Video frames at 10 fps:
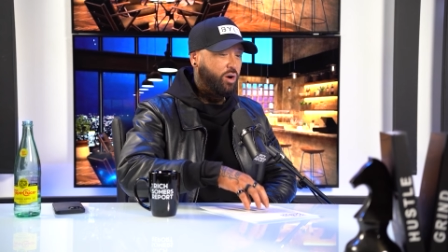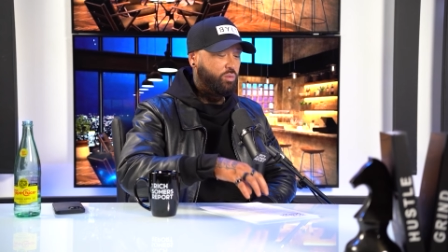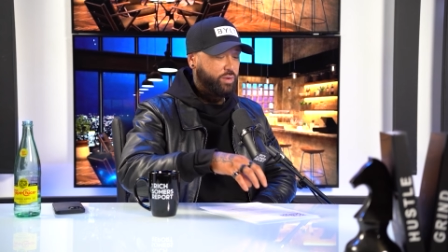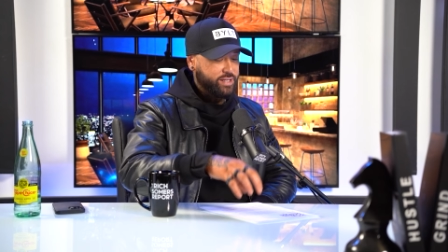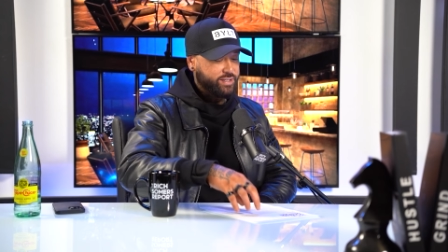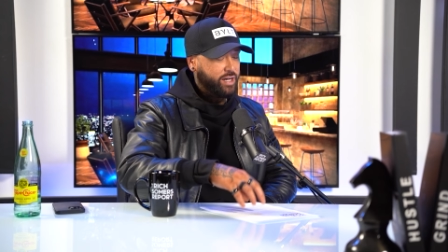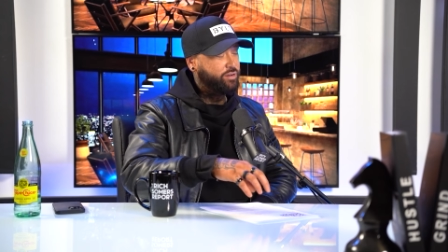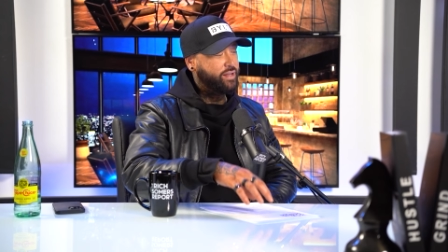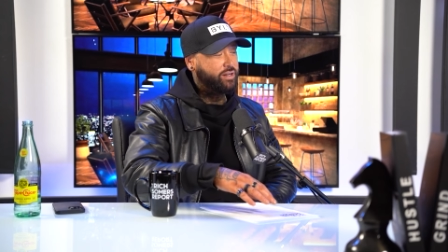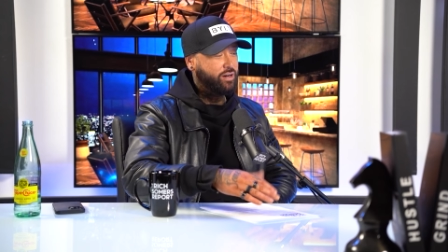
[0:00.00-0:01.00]

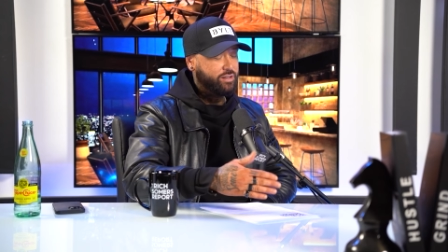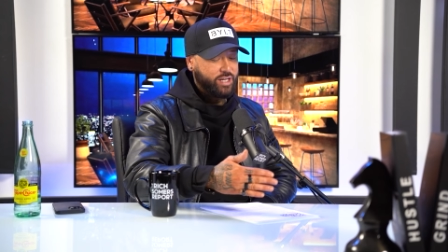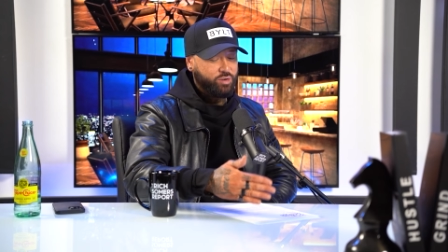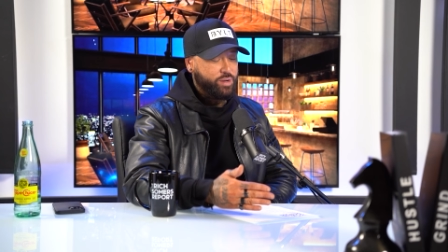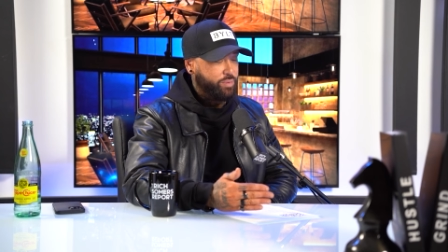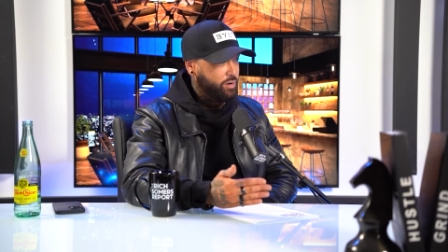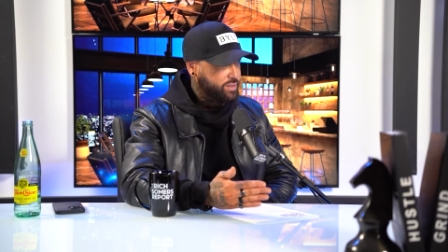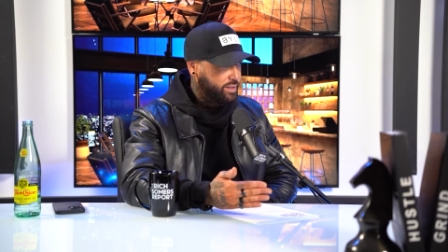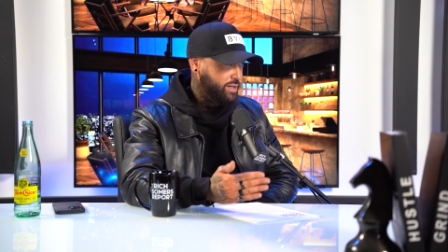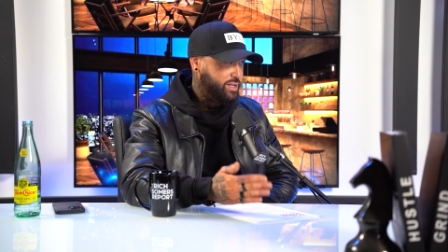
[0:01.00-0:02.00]
recycle that content,
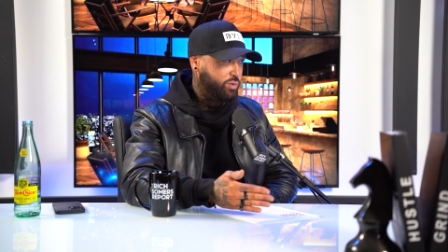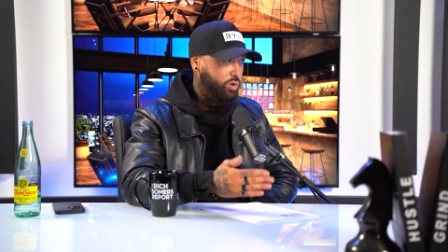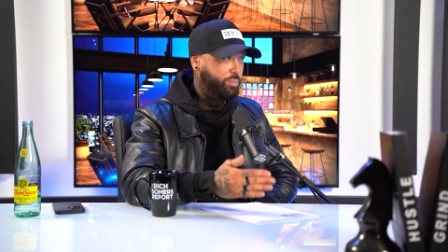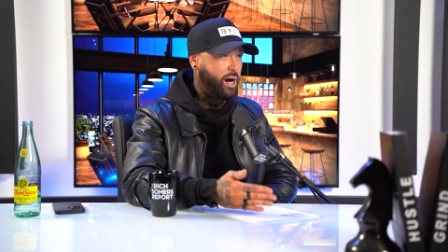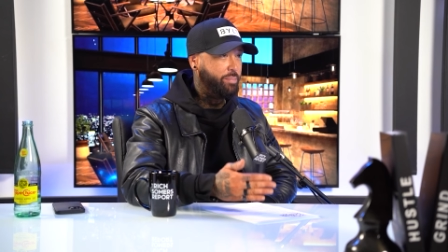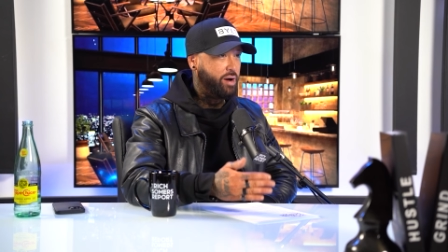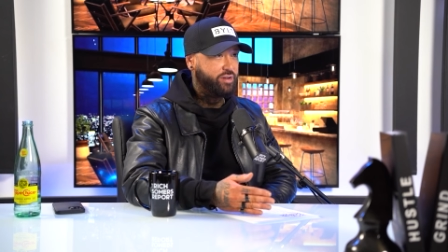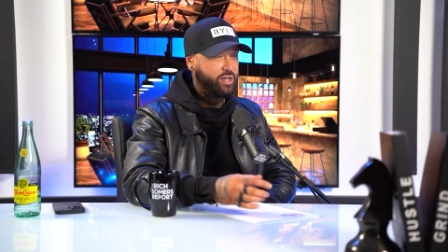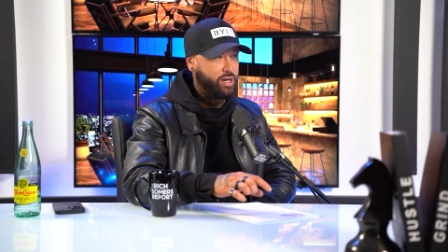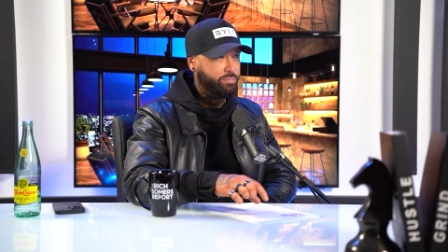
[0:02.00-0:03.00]
repost it, because it will pop
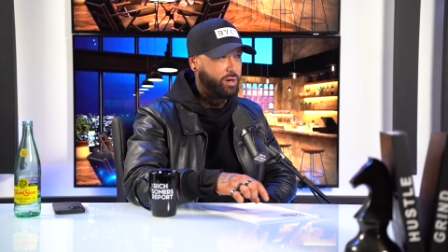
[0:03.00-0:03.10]
off again.